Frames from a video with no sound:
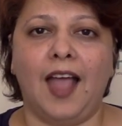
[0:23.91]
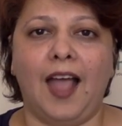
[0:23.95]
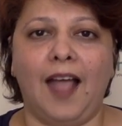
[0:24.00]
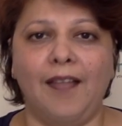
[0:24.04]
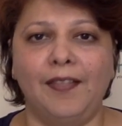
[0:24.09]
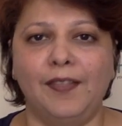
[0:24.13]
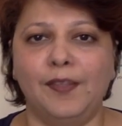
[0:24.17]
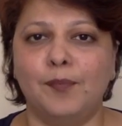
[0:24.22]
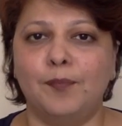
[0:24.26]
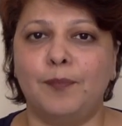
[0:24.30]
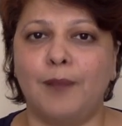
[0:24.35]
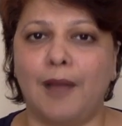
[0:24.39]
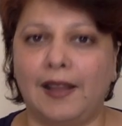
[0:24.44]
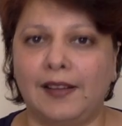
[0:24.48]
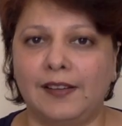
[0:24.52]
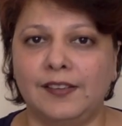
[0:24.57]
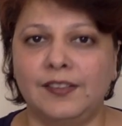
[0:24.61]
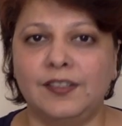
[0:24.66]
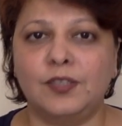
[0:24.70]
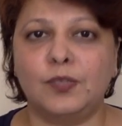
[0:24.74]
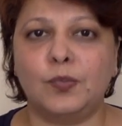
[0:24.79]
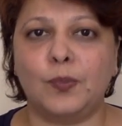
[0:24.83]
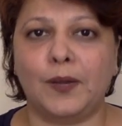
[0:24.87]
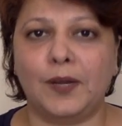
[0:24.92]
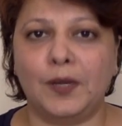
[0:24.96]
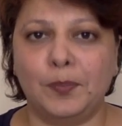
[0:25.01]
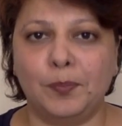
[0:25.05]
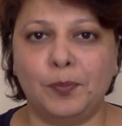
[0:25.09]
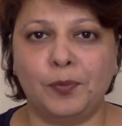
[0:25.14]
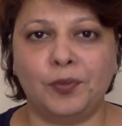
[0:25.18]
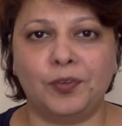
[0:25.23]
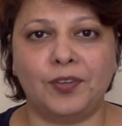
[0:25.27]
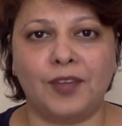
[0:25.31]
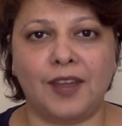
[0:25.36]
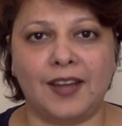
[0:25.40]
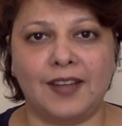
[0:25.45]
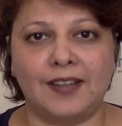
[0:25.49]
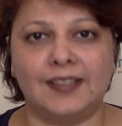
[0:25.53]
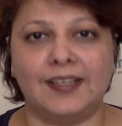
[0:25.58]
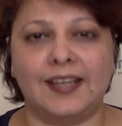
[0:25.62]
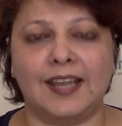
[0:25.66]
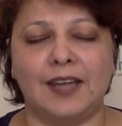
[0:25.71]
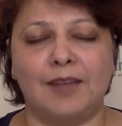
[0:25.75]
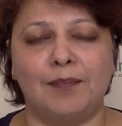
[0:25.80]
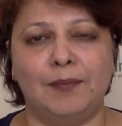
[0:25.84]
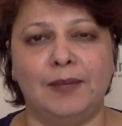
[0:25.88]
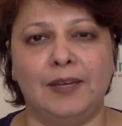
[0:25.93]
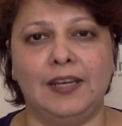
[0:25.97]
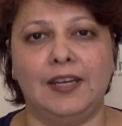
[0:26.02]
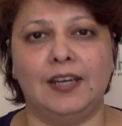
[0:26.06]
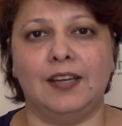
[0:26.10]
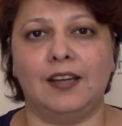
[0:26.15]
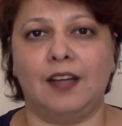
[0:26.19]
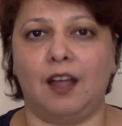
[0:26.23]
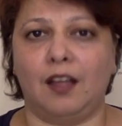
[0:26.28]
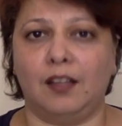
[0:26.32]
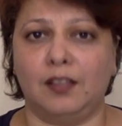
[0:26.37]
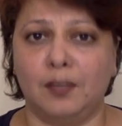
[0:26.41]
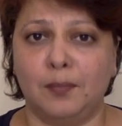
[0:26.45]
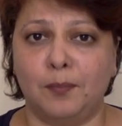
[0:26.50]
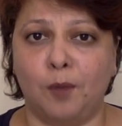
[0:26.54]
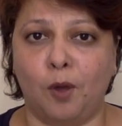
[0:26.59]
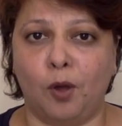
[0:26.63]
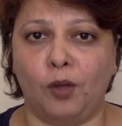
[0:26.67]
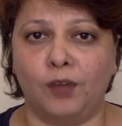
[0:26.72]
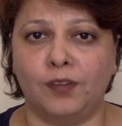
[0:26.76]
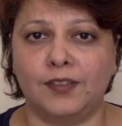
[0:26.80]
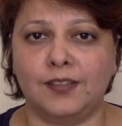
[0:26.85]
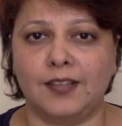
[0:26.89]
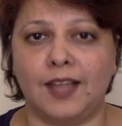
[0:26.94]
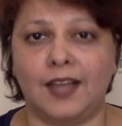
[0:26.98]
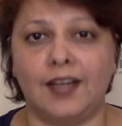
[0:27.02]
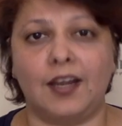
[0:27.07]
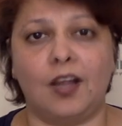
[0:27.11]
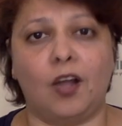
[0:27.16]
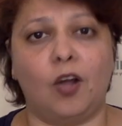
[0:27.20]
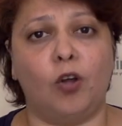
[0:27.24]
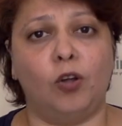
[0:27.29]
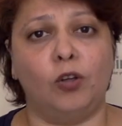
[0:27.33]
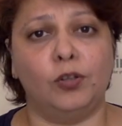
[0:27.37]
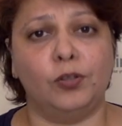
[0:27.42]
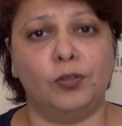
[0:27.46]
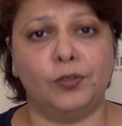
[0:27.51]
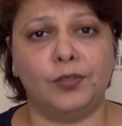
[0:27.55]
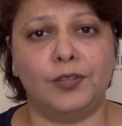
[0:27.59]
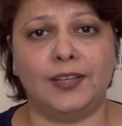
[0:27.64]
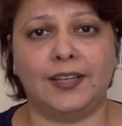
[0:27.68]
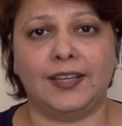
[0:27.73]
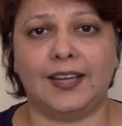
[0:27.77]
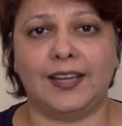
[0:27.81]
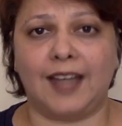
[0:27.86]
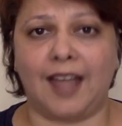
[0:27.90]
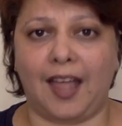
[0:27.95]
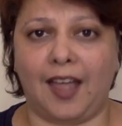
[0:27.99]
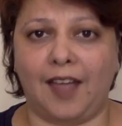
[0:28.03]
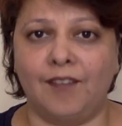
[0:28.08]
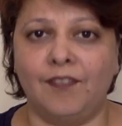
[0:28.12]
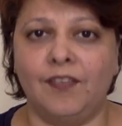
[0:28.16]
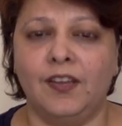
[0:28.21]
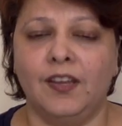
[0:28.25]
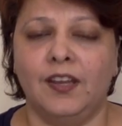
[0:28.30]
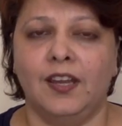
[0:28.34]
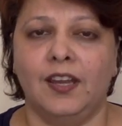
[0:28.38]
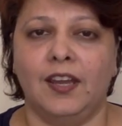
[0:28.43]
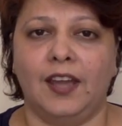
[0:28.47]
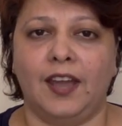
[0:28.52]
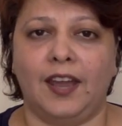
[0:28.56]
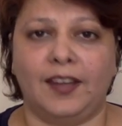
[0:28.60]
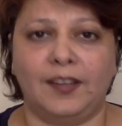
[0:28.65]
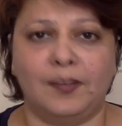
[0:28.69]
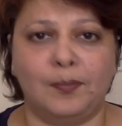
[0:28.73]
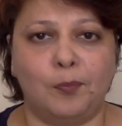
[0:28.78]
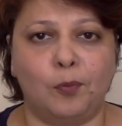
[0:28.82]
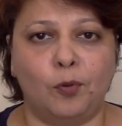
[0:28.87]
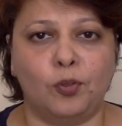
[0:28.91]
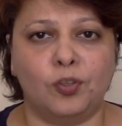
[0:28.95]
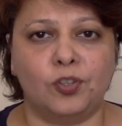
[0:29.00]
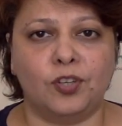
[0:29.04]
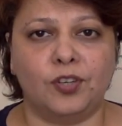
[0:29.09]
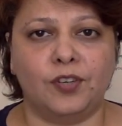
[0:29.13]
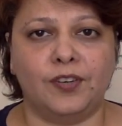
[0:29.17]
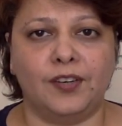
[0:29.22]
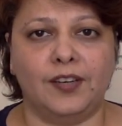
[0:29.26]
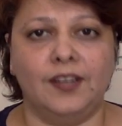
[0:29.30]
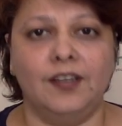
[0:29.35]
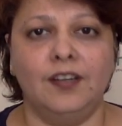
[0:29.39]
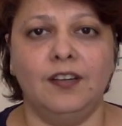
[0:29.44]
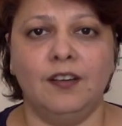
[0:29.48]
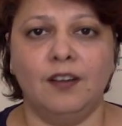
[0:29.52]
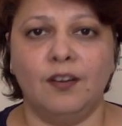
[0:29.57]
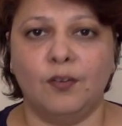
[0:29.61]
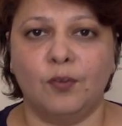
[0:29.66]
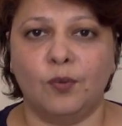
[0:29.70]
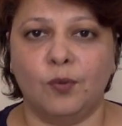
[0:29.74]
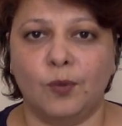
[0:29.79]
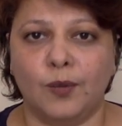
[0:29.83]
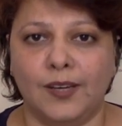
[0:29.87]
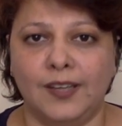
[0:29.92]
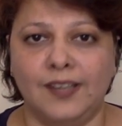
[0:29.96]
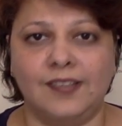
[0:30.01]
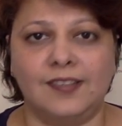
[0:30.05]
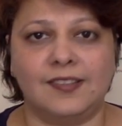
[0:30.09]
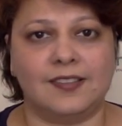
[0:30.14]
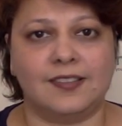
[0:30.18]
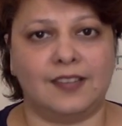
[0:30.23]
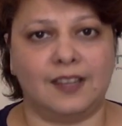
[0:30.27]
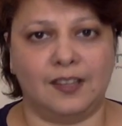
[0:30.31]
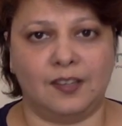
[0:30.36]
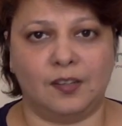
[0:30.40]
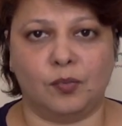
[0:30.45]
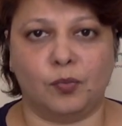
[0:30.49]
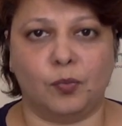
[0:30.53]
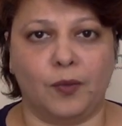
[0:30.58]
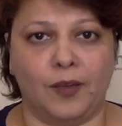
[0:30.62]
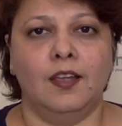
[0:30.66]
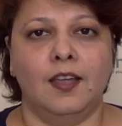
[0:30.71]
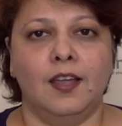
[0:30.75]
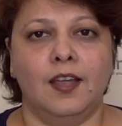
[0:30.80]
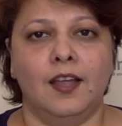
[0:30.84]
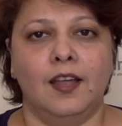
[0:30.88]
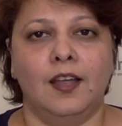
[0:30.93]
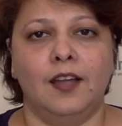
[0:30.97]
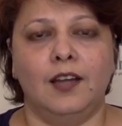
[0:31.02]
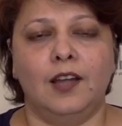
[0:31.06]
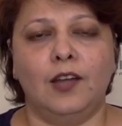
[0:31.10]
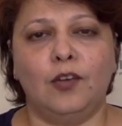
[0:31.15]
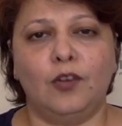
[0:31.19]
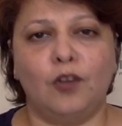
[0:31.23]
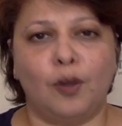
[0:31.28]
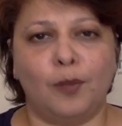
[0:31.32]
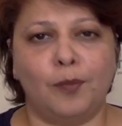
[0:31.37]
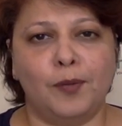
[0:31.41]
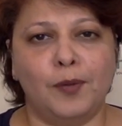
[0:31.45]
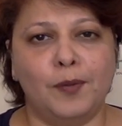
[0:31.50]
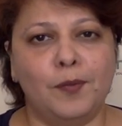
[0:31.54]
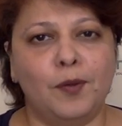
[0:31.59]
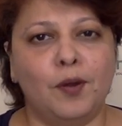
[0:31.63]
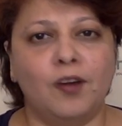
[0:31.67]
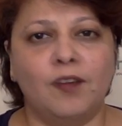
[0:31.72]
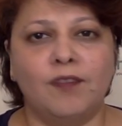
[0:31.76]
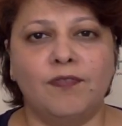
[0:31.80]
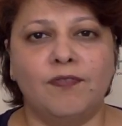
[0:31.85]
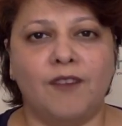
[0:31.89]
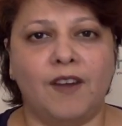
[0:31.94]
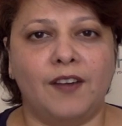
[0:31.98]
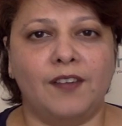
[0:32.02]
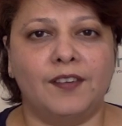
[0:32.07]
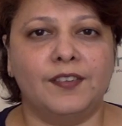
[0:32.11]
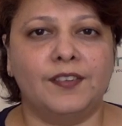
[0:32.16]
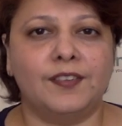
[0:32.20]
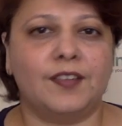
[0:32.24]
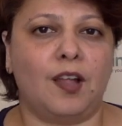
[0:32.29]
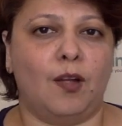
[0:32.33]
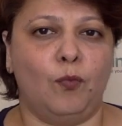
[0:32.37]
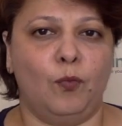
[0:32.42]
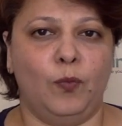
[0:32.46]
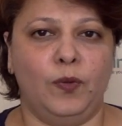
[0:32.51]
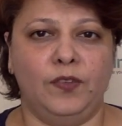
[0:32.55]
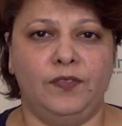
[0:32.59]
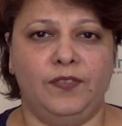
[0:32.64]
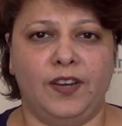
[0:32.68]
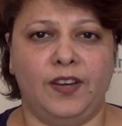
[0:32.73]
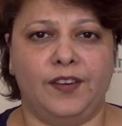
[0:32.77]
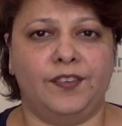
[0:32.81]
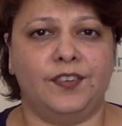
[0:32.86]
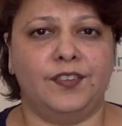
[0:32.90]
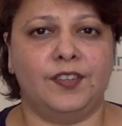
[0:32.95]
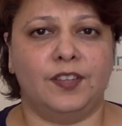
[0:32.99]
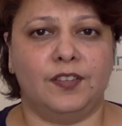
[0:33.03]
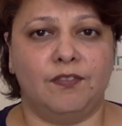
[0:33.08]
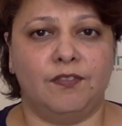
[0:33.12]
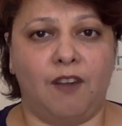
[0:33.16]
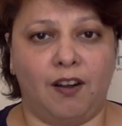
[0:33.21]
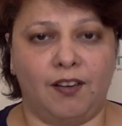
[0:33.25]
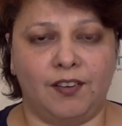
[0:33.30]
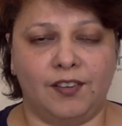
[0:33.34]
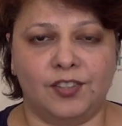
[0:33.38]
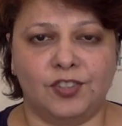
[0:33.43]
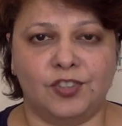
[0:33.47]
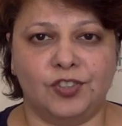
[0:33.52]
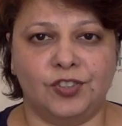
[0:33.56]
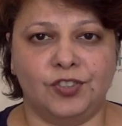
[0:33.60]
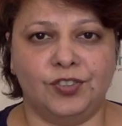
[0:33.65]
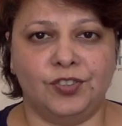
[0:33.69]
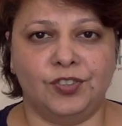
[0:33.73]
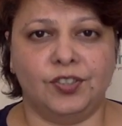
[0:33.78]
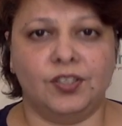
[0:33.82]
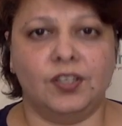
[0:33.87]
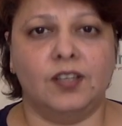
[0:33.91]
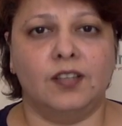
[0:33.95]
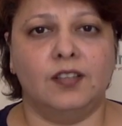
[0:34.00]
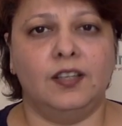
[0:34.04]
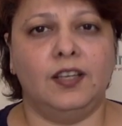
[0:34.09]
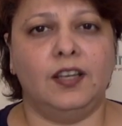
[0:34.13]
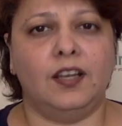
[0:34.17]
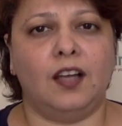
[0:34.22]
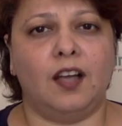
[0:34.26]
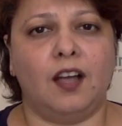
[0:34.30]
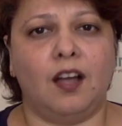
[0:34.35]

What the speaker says: And the balance 20% can be in other bonds, and also they can have exposure in REITs as well. Now, corporate bond funds come with various advantages. They